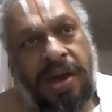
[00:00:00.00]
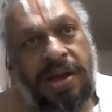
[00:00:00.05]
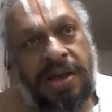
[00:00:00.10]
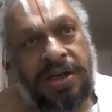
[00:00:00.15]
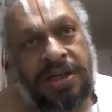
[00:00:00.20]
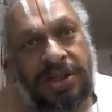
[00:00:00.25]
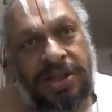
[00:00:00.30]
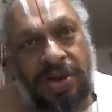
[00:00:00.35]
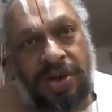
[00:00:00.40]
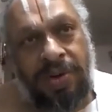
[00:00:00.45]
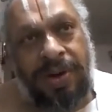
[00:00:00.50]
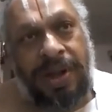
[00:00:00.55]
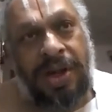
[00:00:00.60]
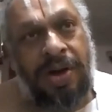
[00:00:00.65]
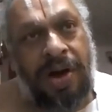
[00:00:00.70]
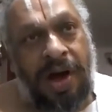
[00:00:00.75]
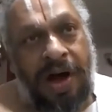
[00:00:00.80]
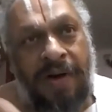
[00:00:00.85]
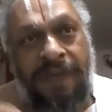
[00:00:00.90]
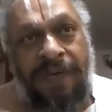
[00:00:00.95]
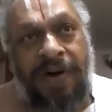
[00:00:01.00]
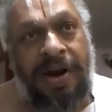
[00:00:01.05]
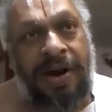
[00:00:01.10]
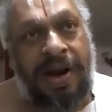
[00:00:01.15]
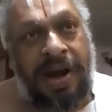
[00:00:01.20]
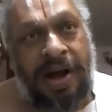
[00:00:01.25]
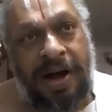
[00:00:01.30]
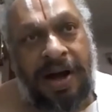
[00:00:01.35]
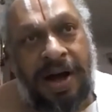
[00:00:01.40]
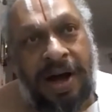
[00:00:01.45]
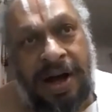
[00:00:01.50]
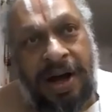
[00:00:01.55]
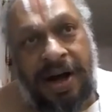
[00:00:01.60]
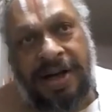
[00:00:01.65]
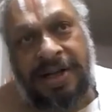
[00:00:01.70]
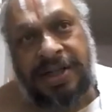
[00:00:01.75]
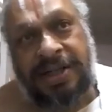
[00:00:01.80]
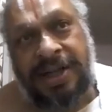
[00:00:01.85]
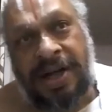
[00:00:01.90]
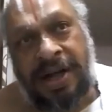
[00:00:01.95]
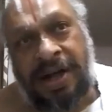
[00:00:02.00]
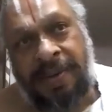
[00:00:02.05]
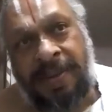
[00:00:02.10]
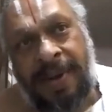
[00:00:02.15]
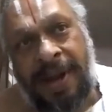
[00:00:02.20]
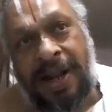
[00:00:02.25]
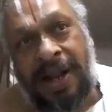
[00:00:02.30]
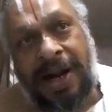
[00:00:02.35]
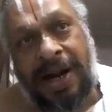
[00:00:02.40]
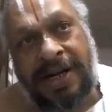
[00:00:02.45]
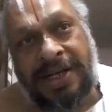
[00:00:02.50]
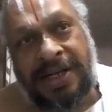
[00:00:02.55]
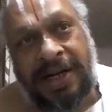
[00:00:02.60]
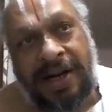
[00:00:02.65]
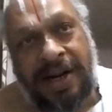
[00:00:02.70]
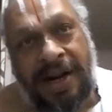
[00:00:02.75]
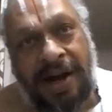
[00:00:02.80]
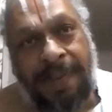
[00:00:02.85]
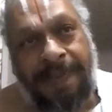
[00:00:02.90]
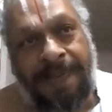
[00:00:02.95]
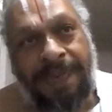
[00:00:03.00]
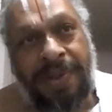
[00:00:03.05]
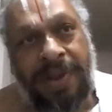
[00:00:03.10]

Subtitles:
So when you offer curds, milk, etc.,